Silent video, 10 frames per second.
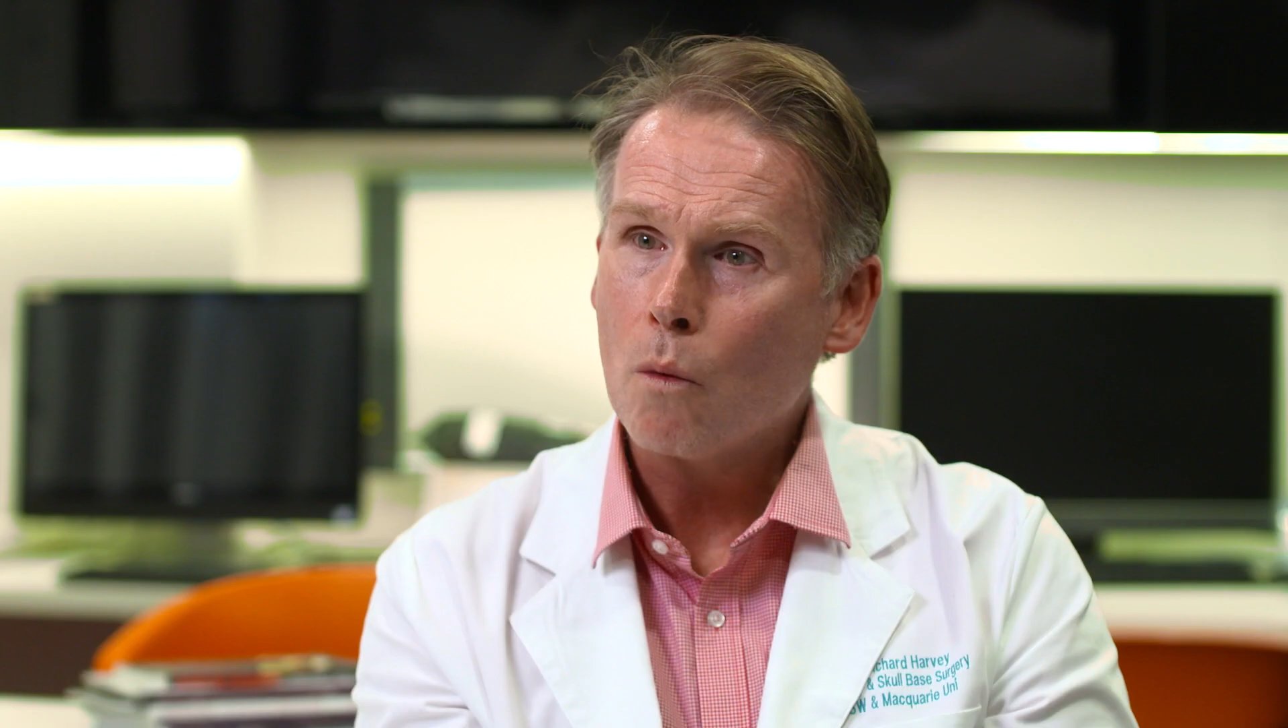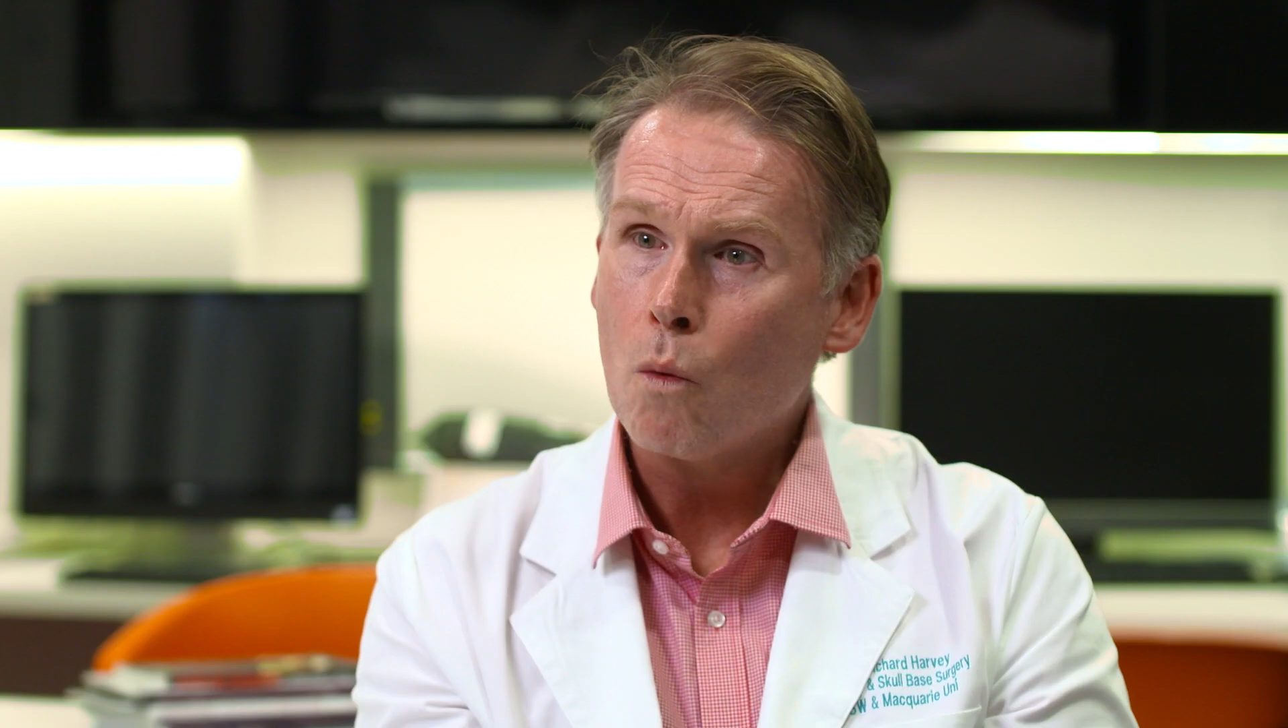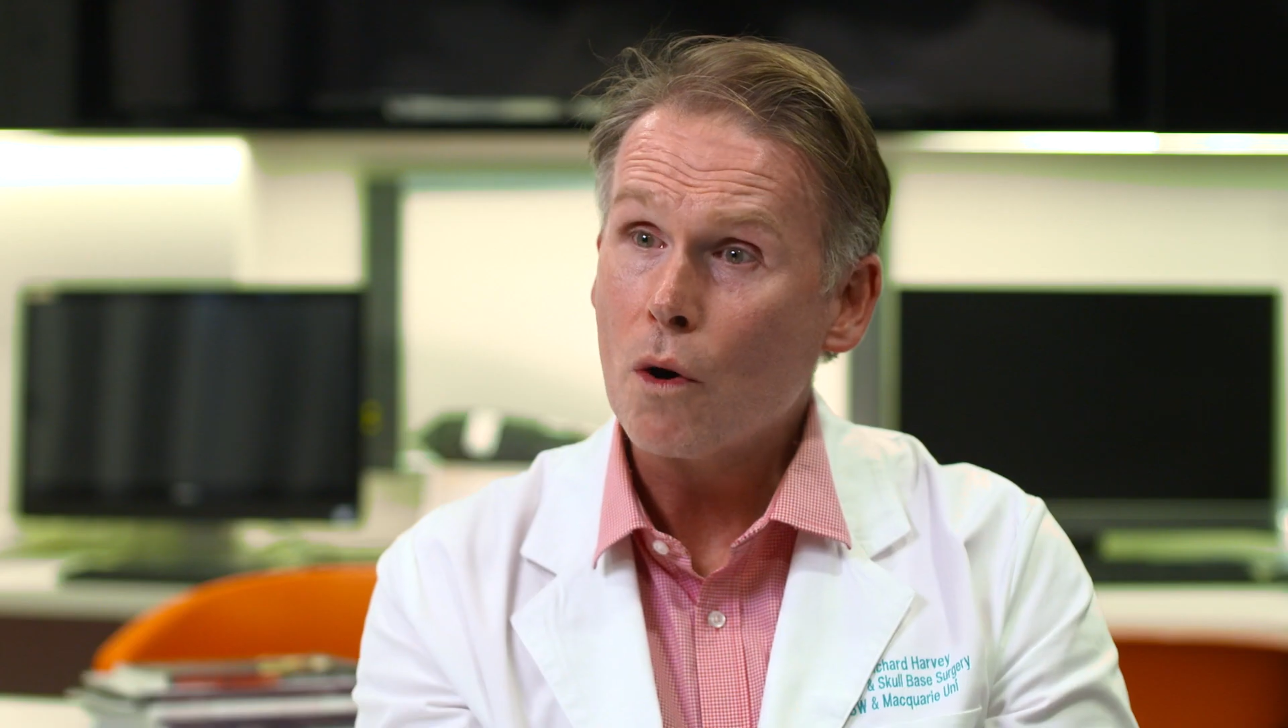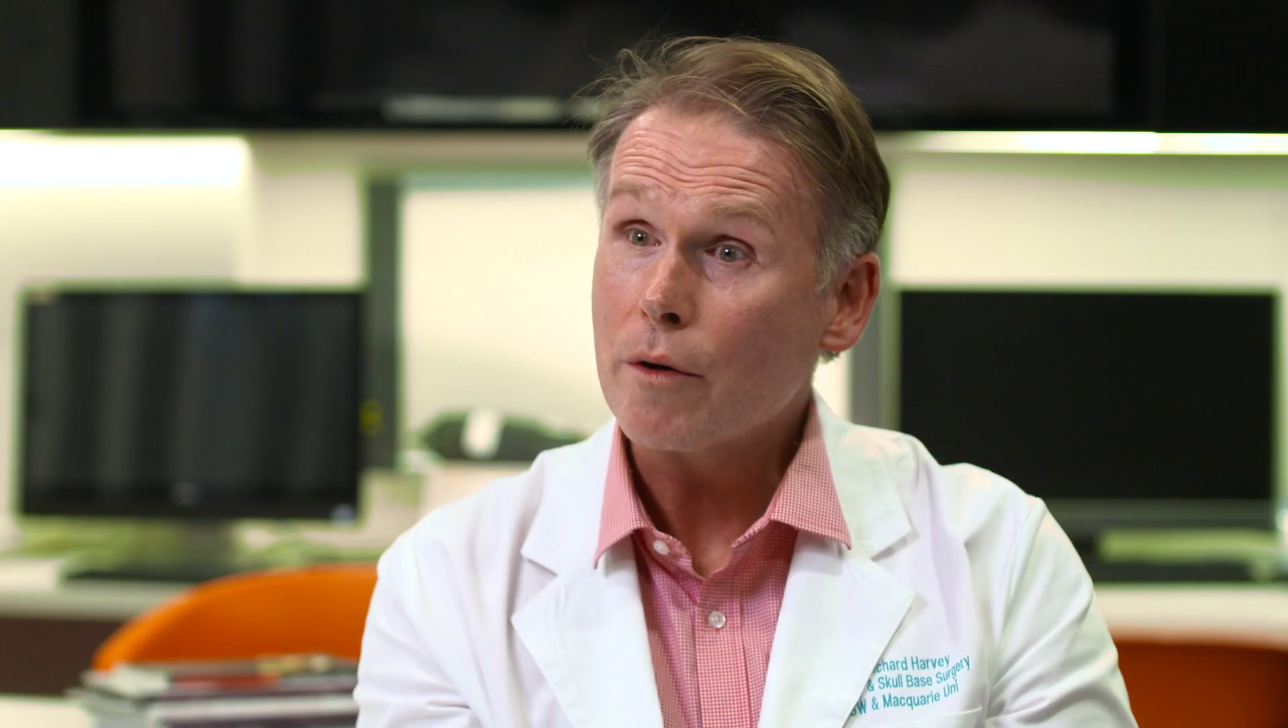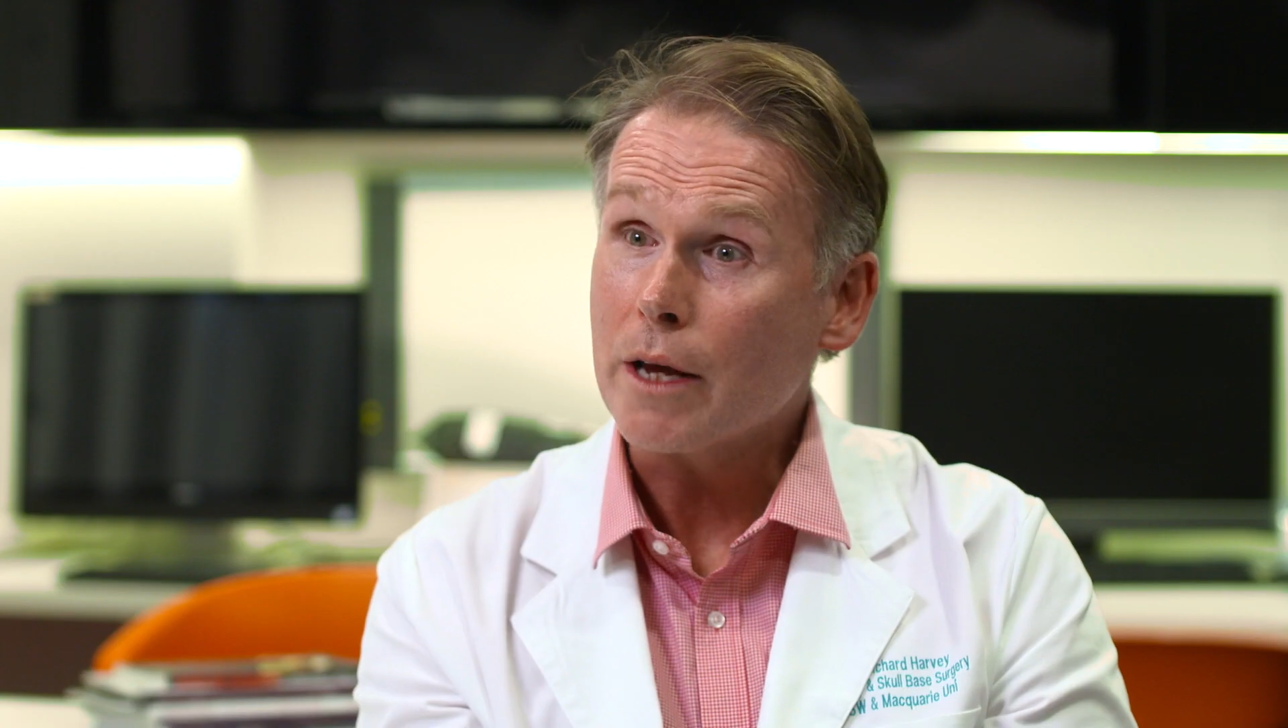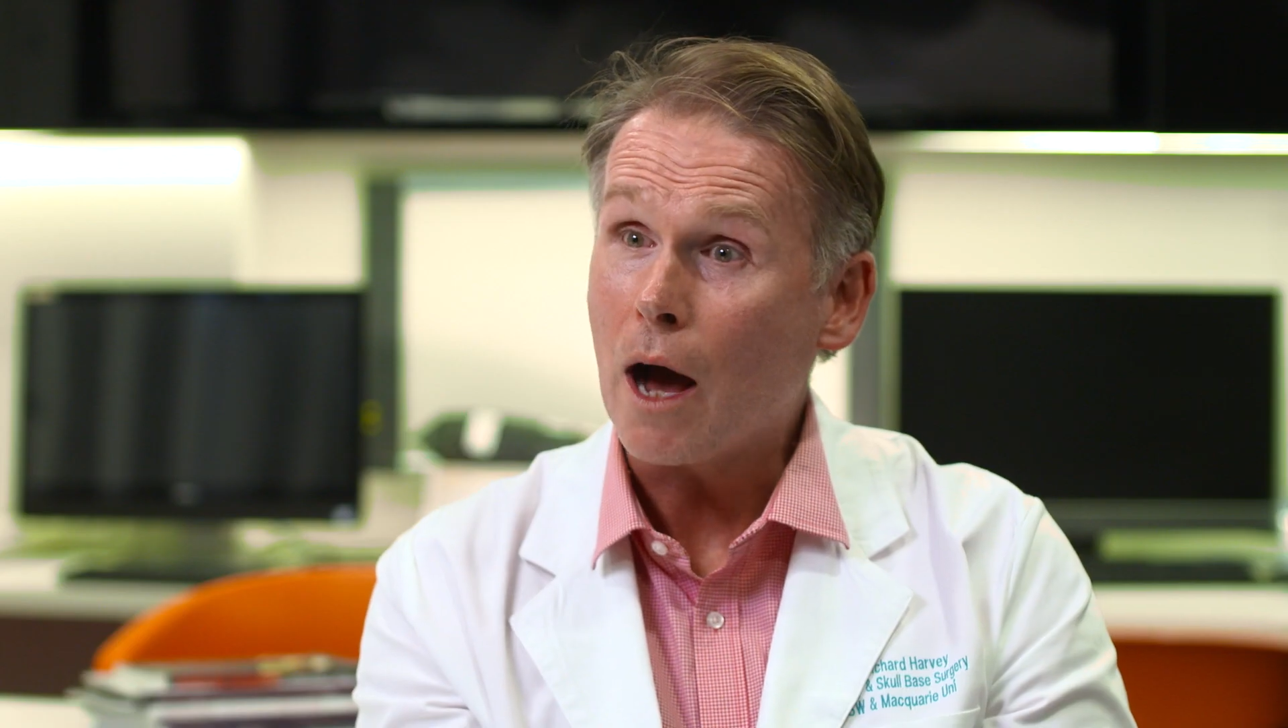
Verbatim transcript: Watery